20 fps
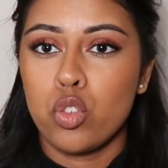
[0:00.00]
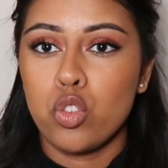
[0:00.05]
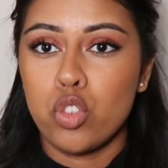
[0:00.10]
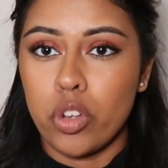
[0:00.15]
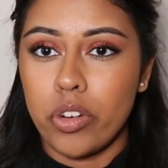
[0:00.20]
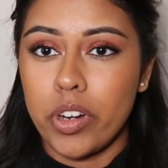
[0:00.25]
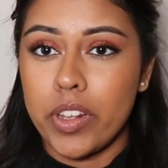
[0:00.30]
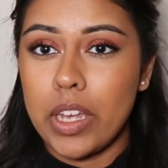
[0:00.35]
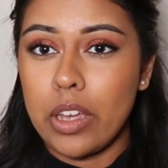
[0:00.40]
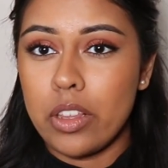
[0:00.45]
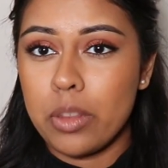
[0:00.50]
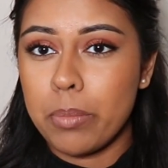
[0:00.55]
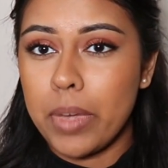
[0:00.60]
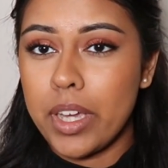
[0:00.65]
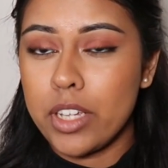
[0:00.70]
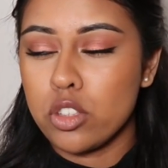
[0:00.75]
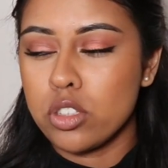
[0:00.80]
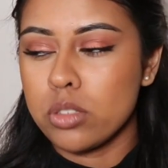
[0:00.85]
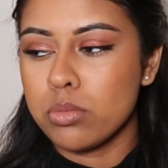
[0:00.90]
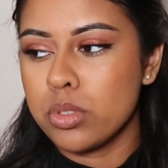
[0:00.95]
Sorry, that was
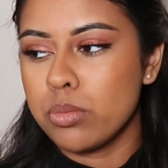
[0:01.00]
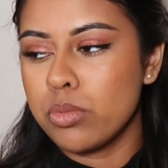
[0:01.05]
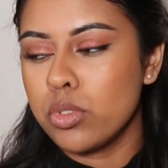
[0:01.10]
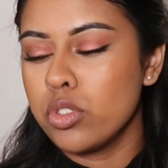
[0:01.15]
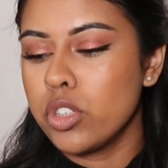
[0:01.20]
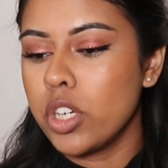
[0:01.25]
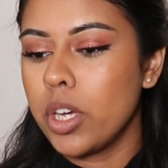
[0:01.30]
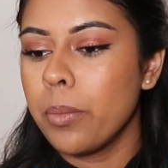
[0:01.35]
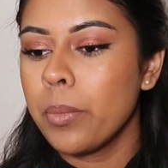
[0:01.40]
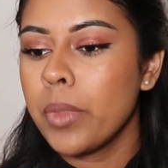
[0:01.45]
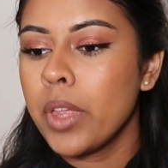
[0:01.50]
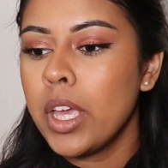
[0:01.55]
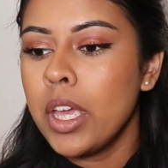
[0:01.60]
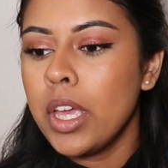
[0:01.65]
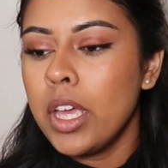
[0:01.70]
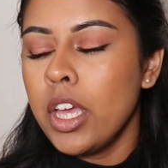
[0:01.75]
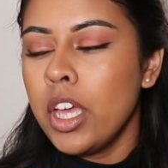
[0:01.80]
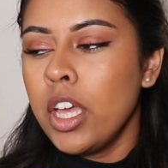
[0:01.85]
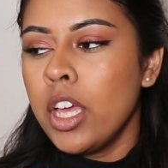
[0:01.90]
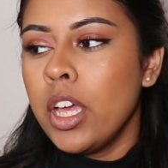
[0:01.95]
my top order.
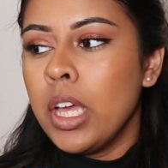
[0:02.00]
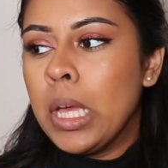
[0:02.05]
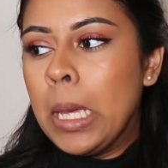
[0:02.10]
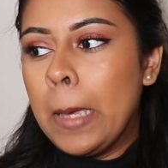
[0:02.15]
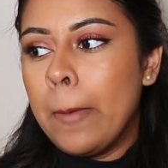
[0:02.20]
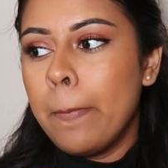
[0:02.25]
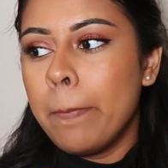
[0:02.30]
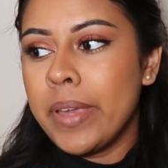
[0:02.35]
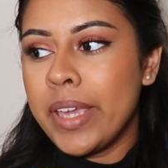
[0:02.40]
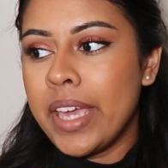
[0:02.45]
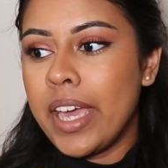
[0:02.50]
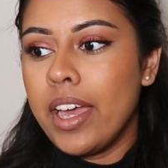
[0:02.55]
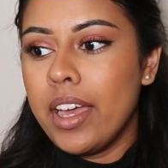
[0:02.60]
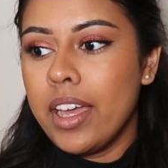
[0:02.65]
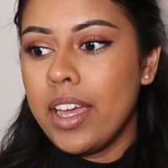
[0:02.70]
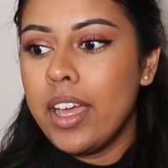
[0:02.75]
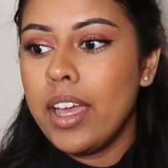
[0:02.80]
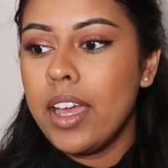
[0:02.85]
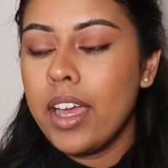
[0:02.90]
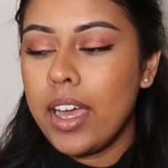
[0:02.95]
But yeah,
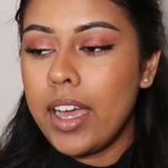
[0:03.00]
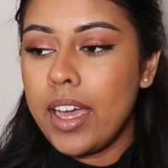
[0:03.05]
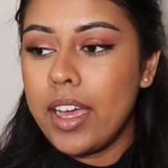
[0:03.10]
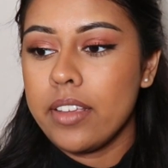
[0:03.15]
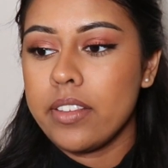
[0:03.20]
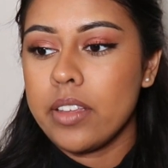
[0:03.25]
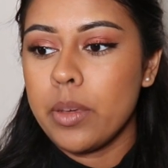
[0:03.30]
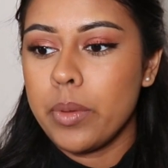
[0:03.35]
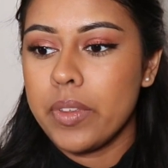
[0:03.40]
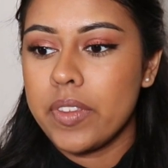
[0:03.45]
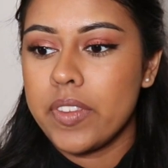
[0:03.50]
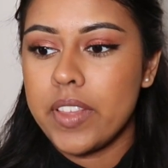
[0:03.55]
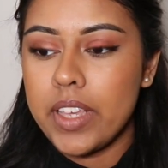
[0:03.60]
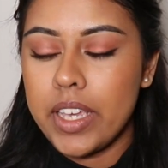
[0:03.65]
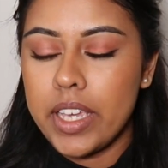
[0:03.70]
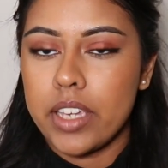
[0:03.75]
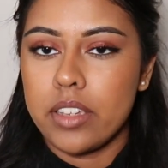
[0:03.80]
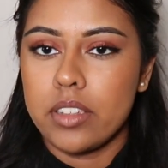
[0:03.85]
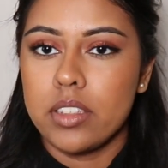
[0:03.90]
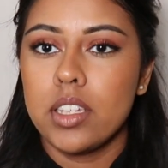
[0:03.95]
as I was
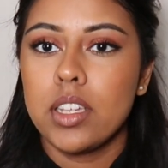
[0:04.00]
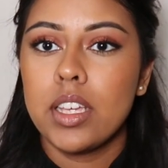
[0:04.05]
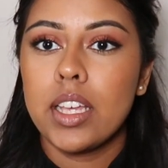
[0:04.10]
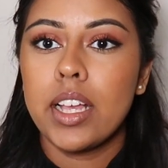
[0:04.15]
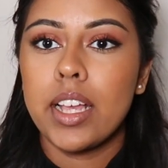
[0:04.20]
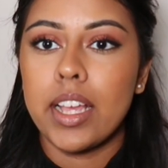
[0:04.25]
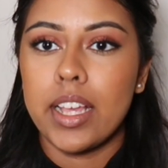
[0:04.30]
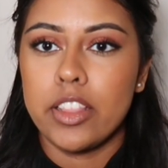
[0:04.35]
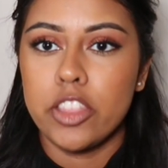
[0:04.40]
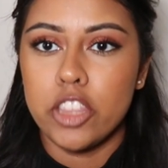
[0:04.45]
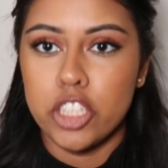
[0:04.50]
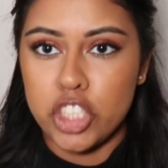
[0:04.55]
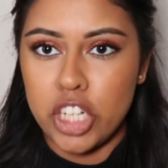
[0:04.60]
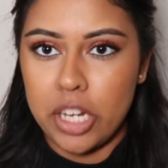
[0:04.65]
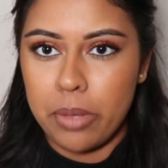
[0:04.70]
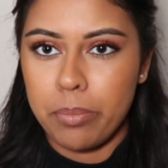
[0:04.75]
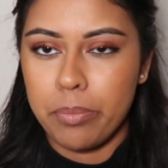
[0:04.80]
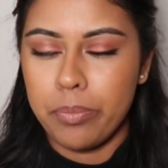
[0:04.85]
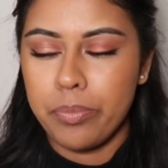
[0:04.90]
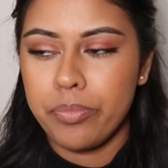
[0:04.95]
saying, the
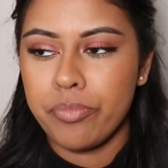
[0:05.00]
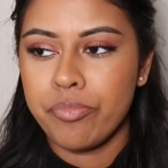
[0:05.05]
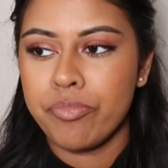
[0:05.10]
gym.